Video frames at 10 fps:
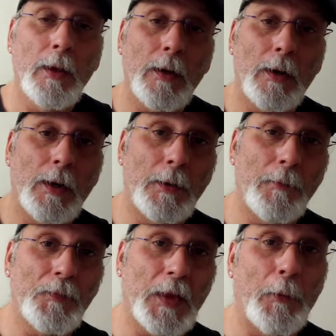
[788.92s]

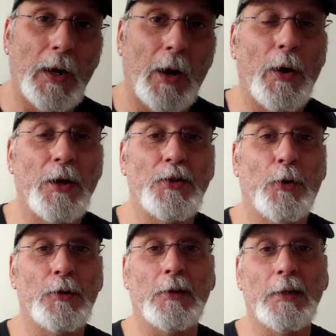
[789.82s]
And when I wear
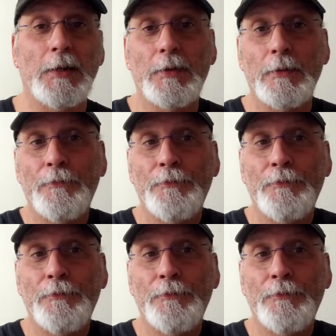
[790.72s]
short sleeves,